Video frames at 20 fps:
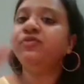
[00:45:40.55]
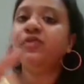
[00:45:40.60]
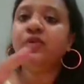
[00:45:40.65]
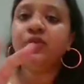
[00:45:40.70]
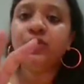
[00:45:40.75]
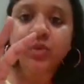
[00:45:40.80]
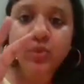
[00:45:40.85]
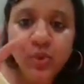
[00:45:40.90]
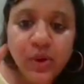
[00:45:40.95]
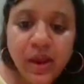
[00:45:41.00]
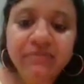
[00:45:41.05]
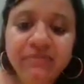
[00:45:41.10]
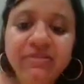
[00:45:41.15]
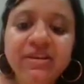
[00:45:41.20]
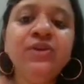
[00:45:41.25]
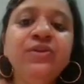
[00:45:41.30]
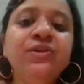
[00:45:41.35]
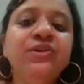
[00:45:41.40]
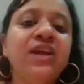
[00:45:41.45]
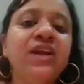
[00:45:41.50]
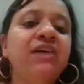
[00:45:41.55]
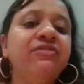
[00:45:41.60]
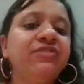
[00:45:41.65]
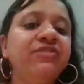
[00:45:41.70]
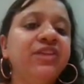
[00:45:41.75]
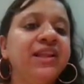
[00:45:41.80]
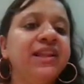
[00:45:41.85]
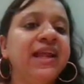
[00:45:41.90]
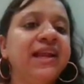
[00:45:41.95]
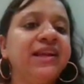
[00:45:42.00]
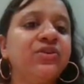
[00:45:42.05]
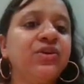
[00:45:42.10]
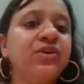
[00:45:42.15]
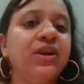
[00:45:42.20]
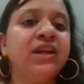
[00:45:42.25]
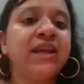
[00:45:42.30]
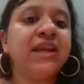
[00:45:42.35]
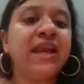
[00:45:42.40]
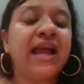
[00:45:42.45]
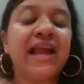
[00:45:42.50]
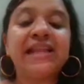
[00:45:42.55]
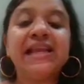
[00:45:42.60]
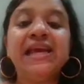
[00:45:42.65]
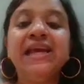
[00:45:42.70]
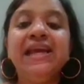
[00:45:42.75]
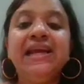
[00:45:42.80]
for whoever you're drafting that contract,